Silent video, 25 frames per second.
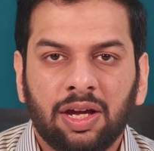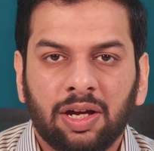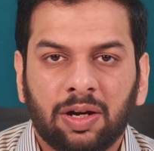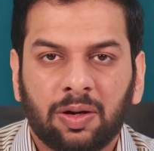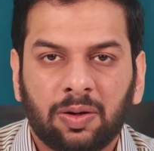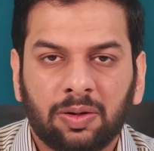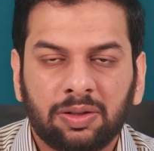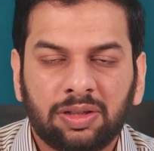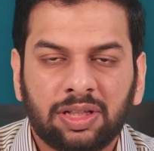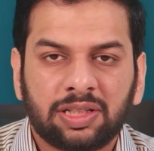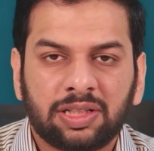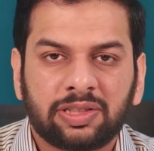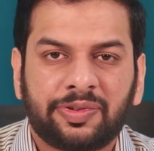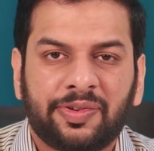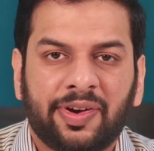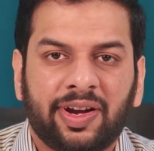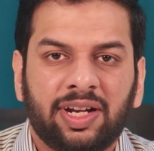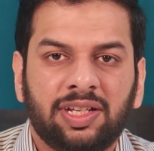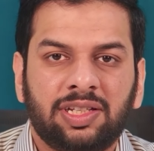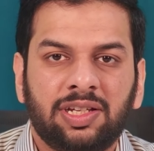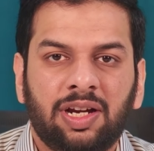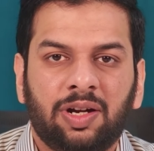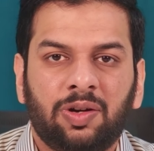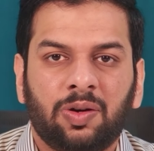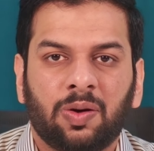On the
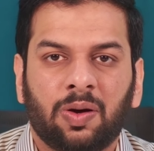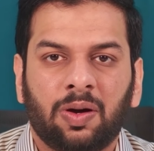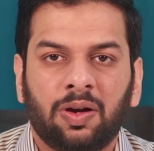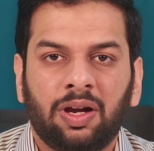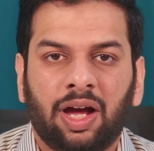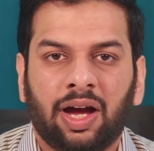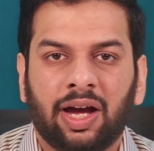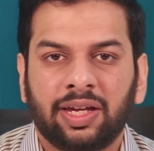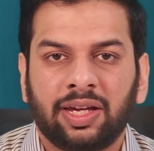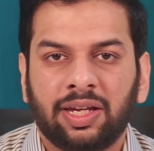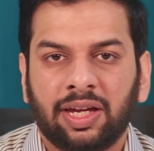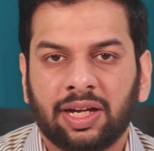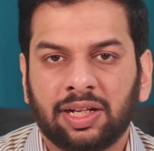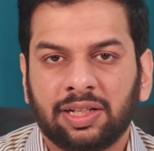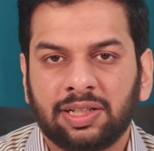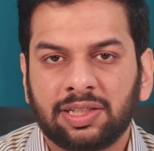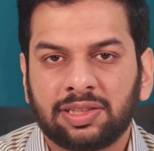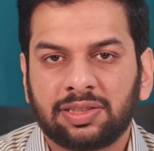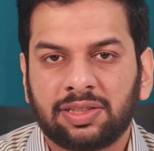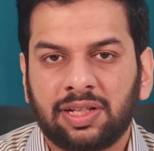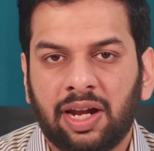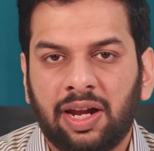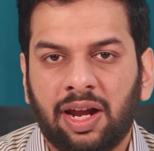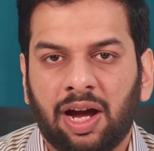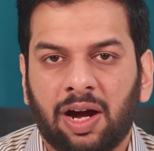strategy call, I
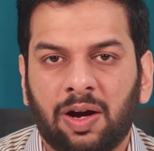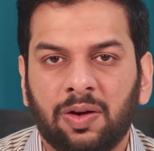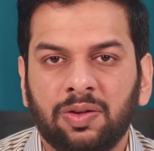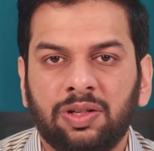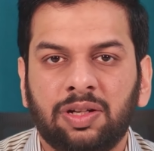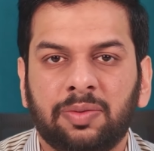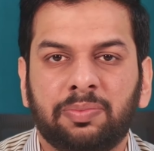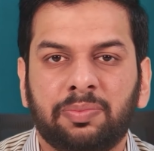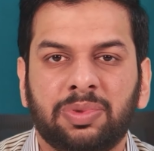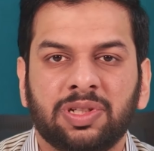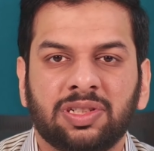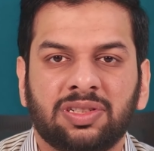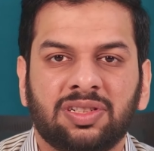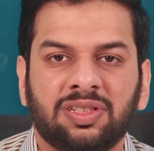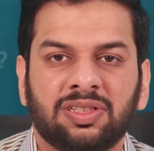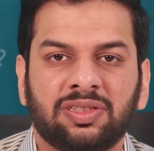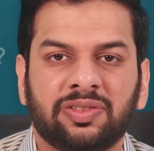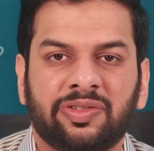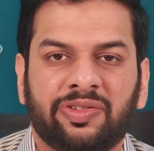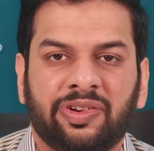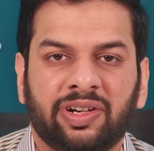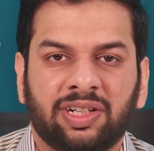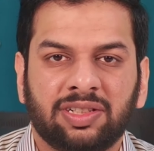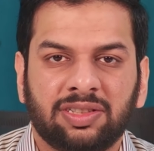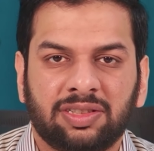understand how your business
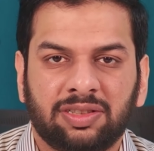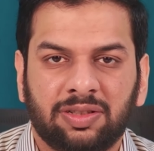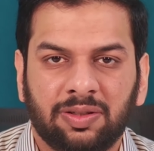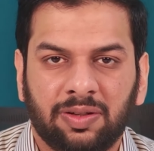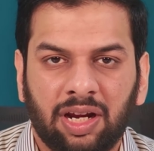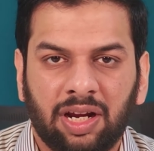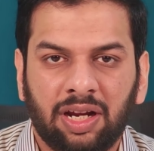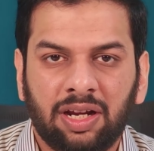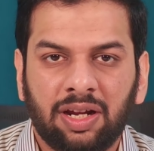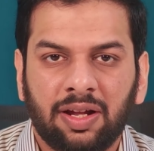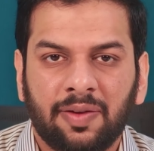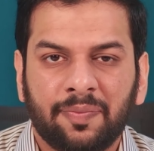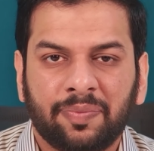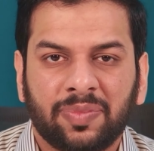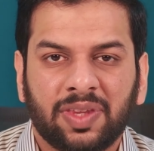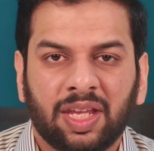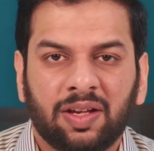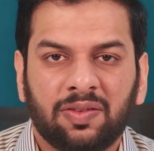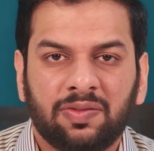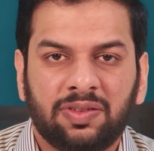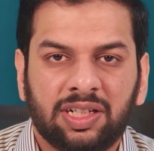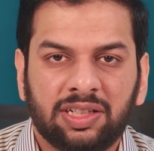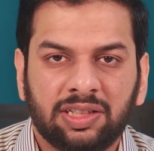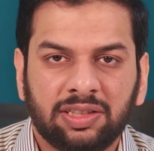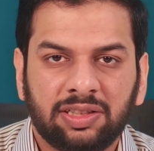runs today,
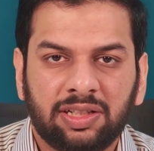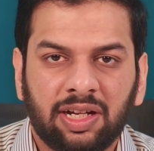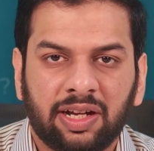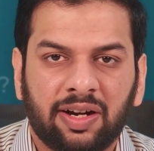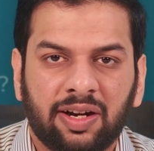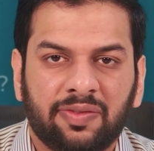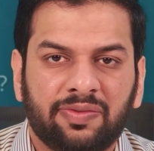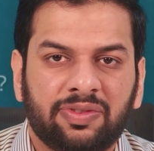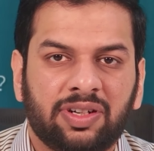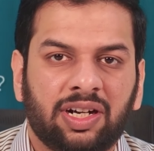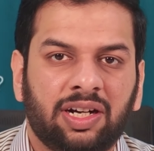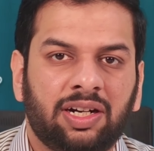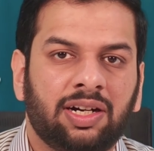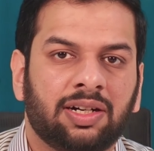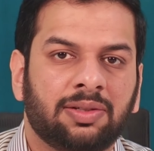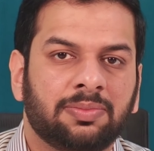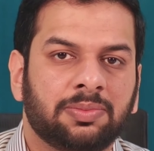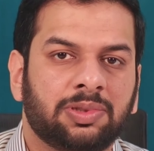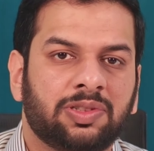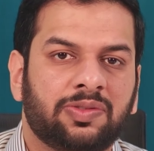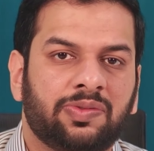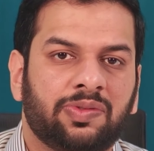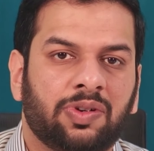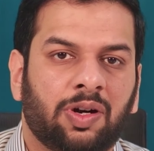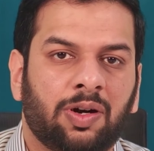where the referral
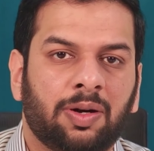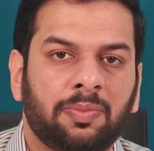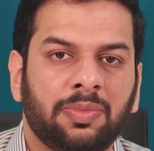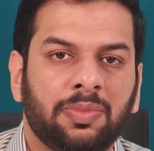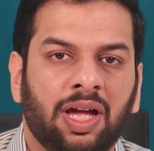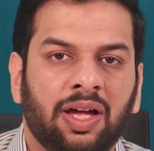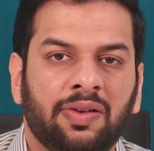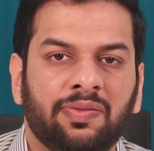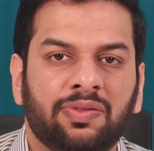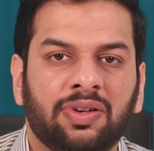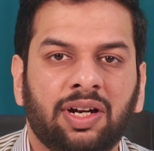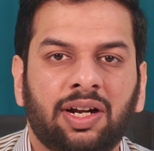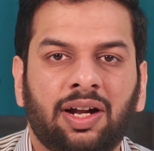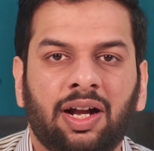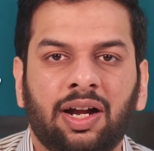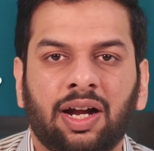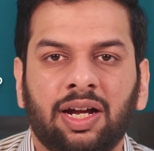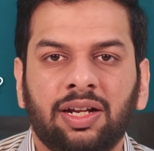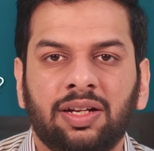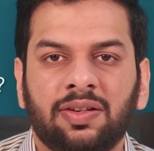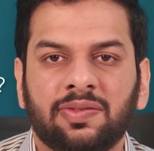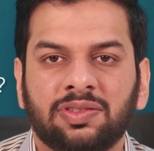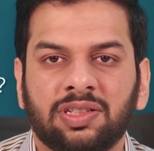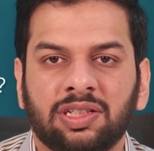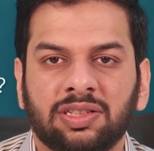comes from, and what
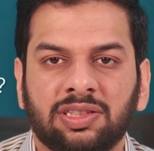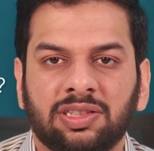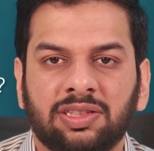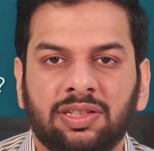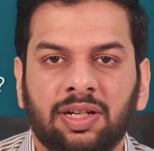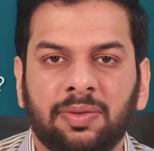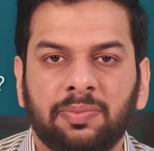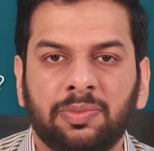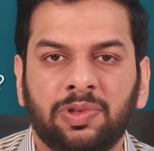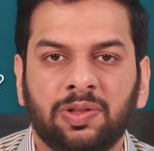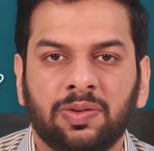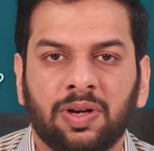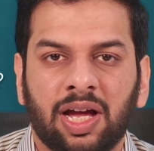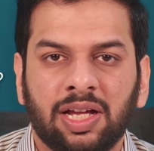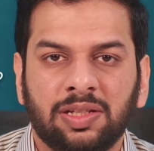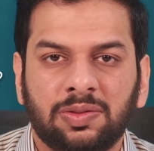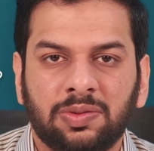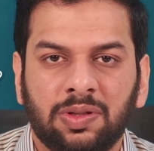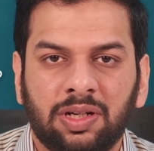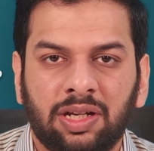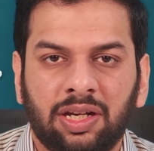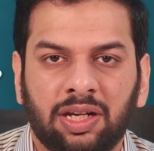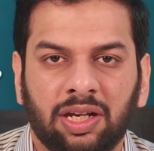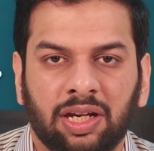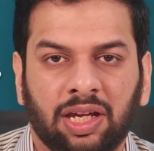kind of system you
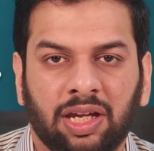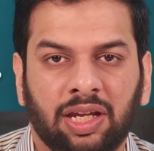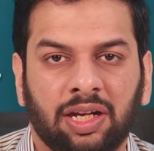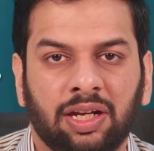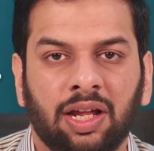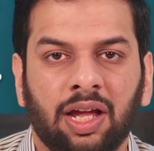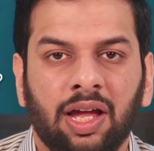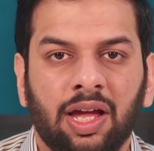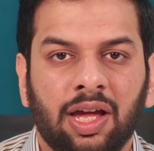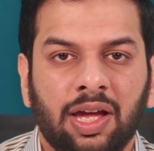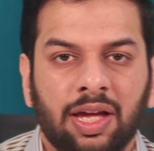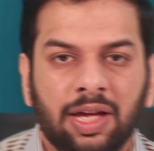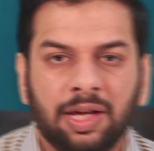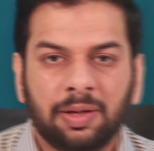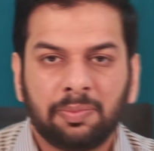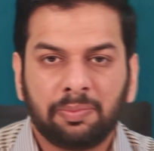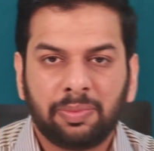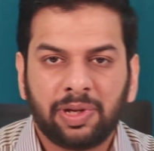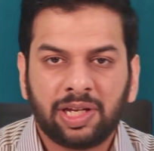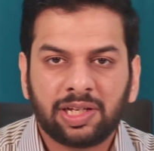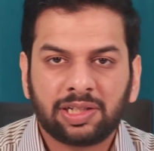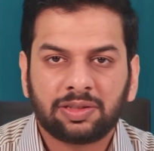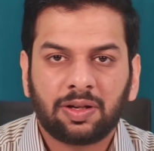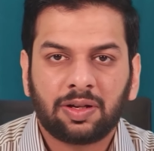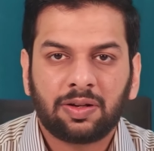actually need.
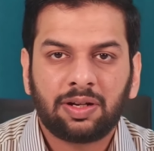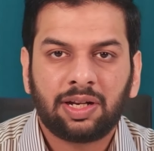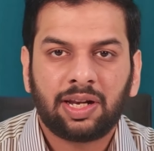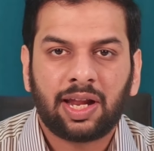Based on